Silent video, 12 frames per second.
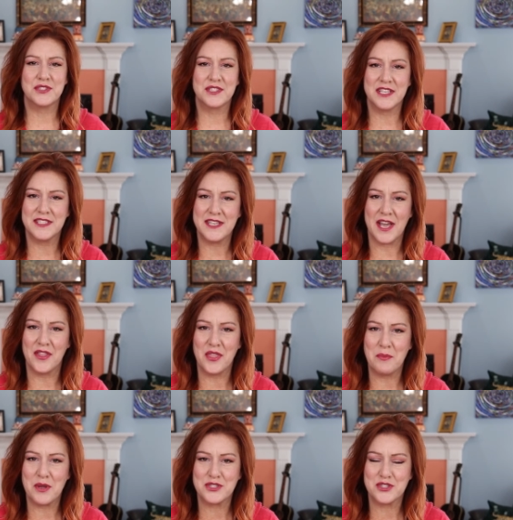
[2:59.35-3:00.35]
to tell
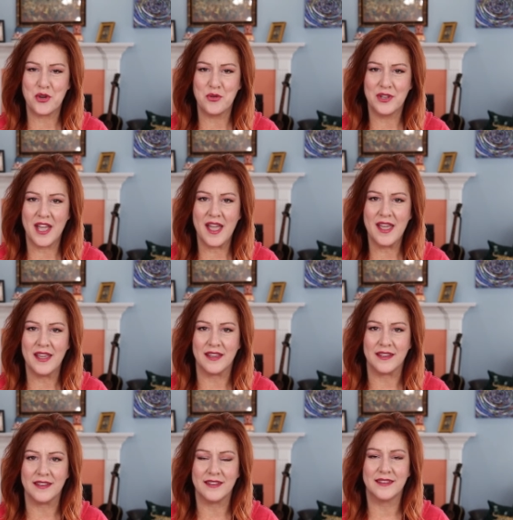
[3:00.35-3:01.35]
them it's
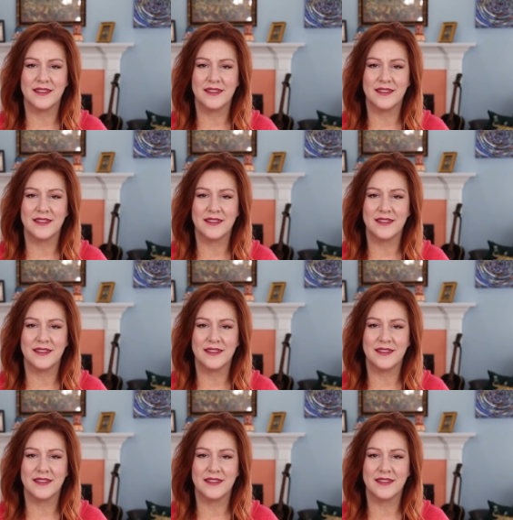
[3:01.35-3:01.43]
okay,